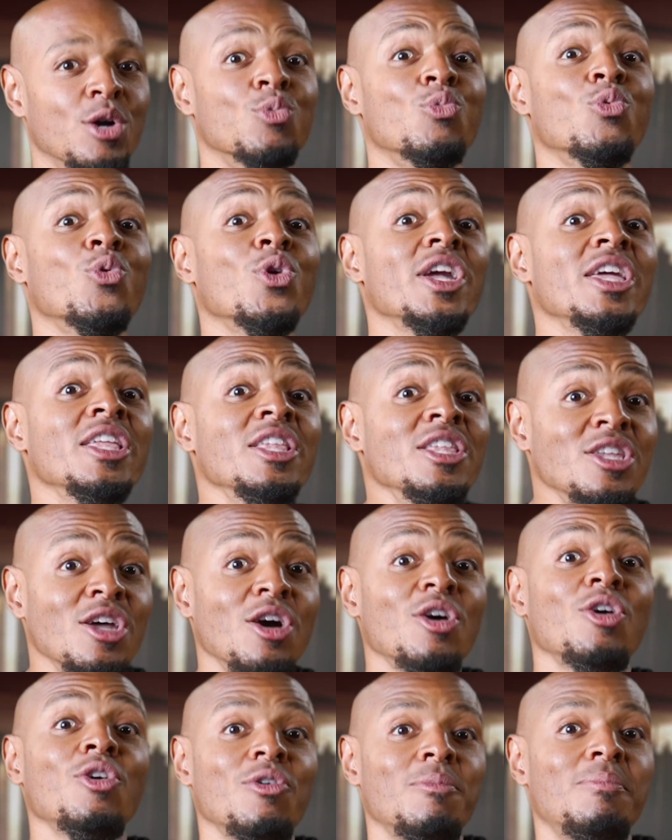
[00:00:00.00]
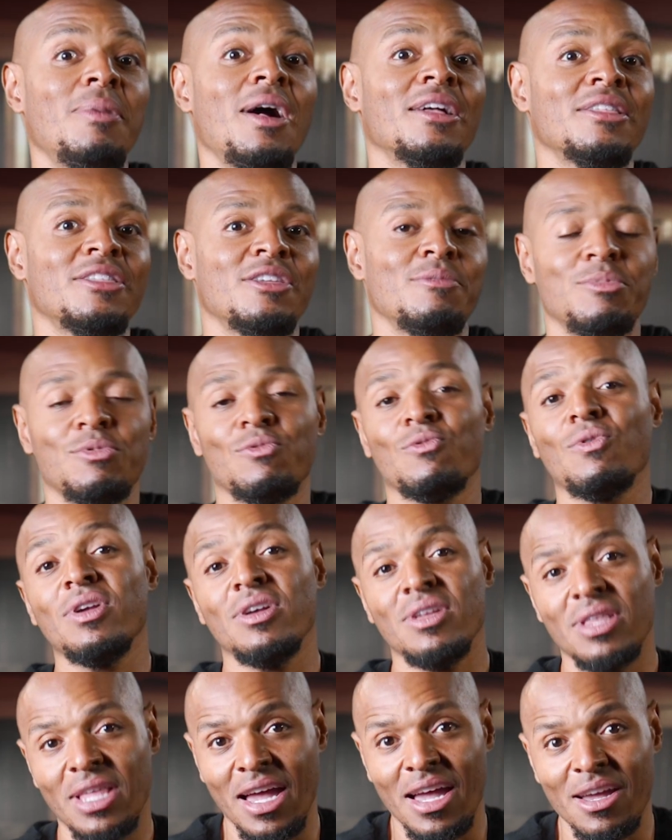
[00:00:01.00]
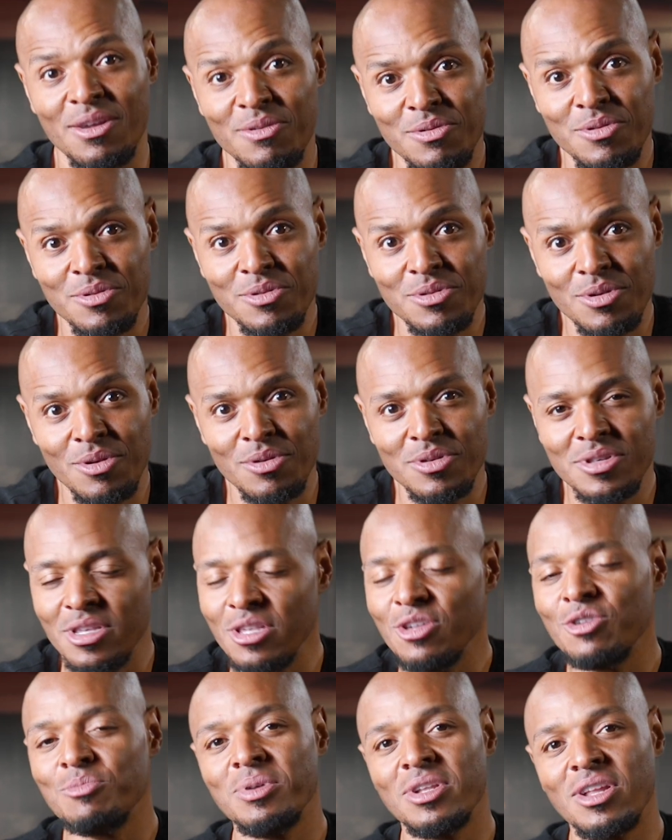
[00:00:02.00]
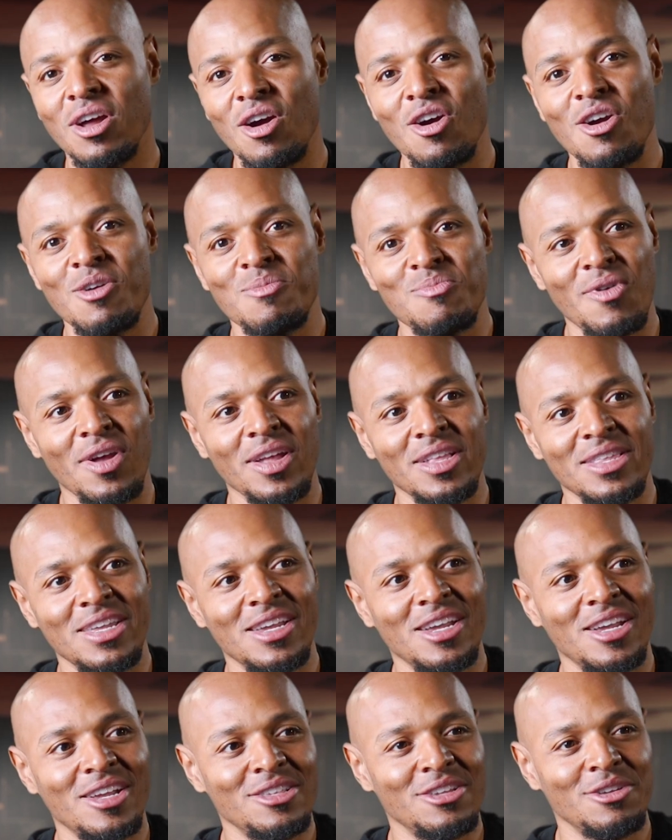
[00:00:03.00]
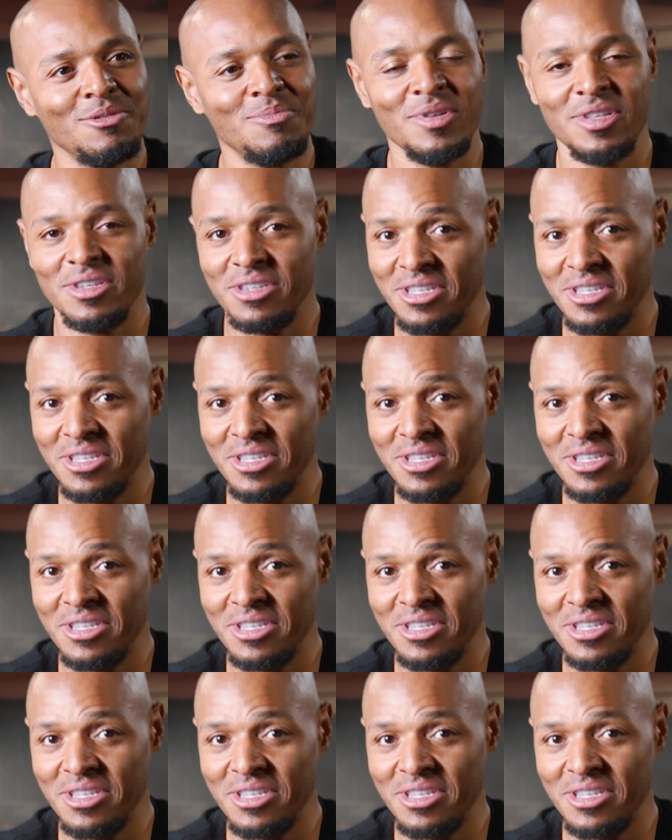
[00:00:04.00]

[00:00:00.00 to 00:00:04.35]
we know about them in real life. So it's a little bit of heartbreak there, a little bit